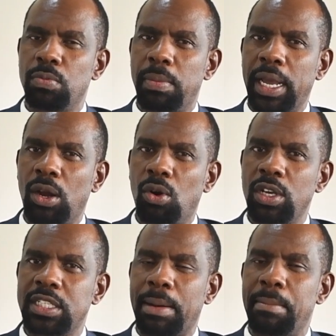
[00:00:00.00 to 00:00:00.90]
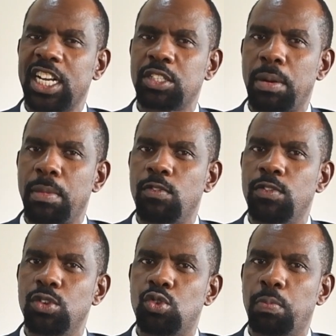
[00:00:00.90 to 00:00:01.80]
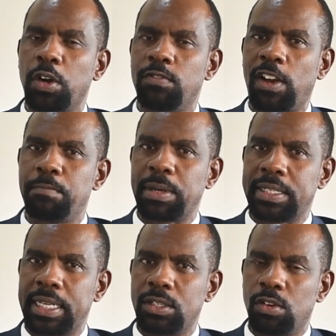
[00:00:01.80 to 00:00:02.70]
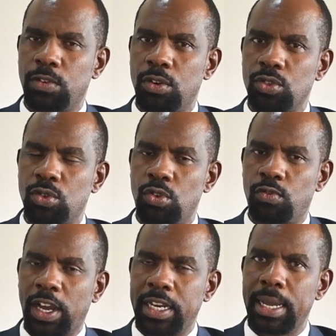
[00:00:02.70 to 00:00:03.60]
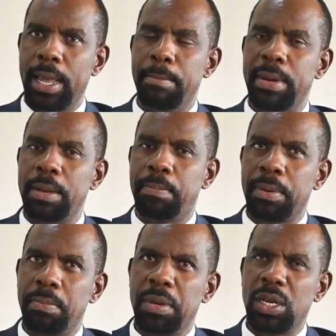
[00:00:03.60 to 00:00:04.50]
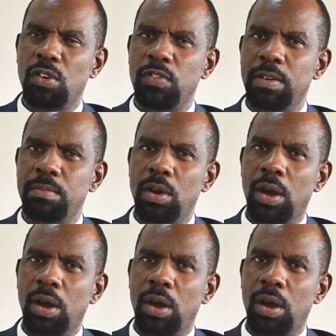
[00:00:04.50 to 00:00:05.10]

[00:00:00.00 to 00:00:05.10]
by law is a maximum of 2.5% of gross. So you find many of them